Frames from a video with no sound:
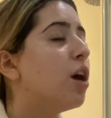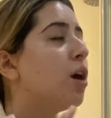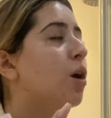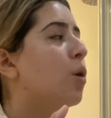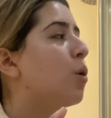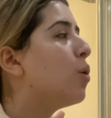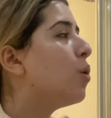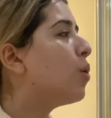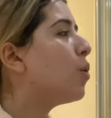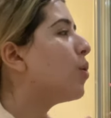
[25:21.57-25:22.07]

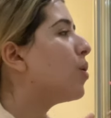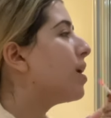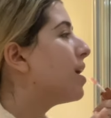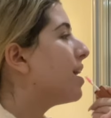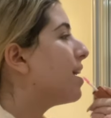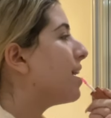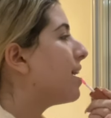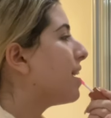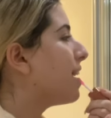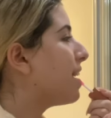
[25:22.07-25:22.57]
Who
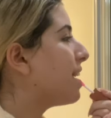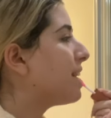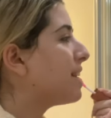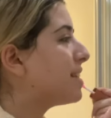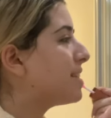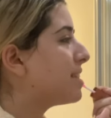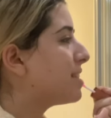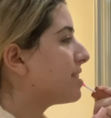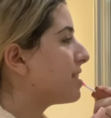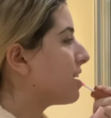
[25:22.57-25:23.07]

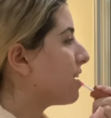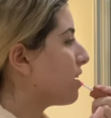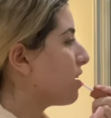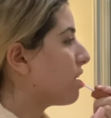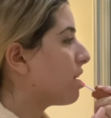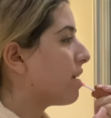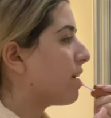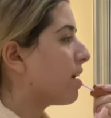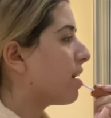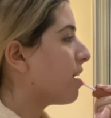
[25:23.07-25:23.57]
is,
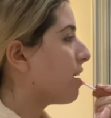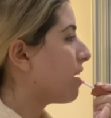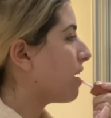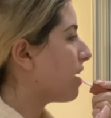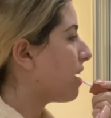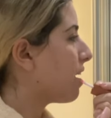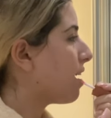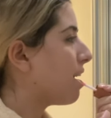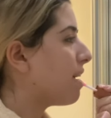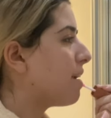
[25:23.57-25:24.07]

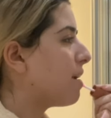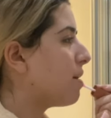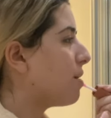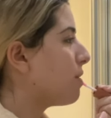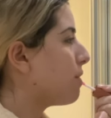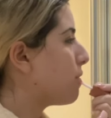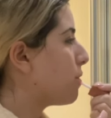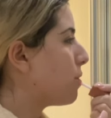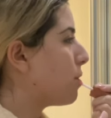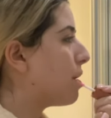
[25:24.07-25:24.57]
I don't
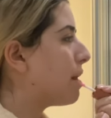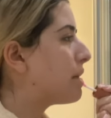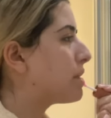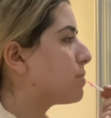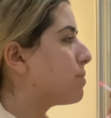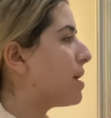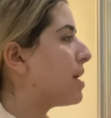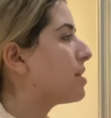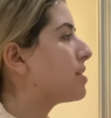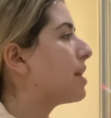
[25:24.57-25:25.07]
know who else
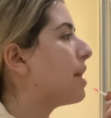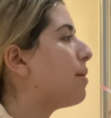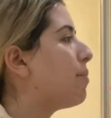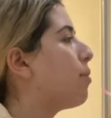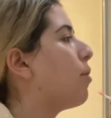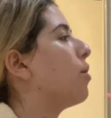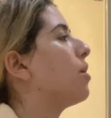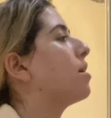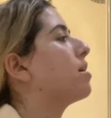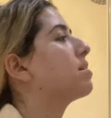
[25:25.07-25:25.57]
makes lip
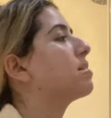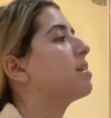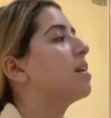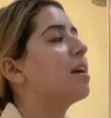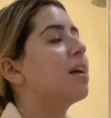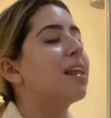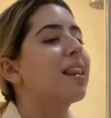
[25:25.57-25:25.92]
oils.